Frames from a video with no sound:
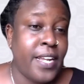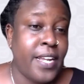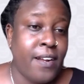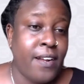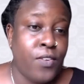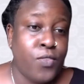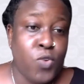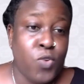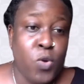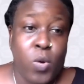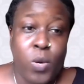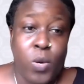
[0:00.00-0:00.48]

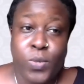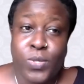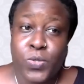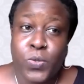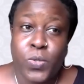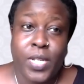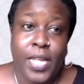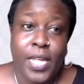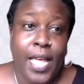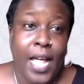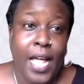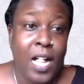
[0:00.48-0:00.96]
No one was going
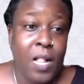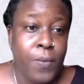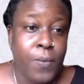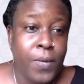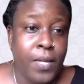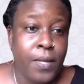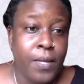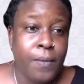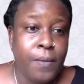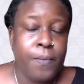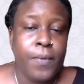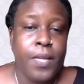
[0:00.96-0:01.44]
to help
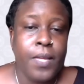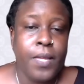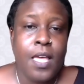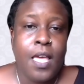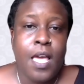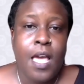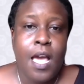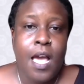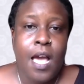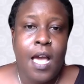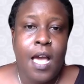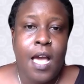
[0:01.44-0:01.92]
him.
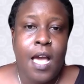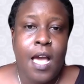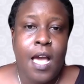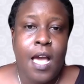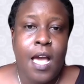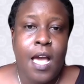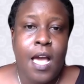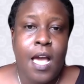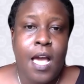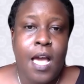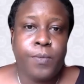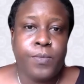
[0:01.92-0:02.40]

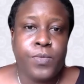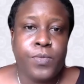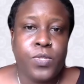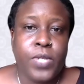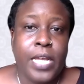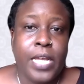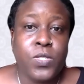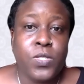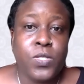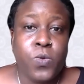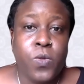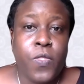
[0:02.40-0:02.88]
So I
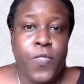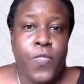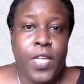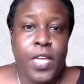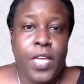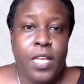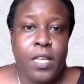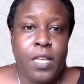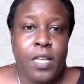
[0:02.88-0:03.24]
do think,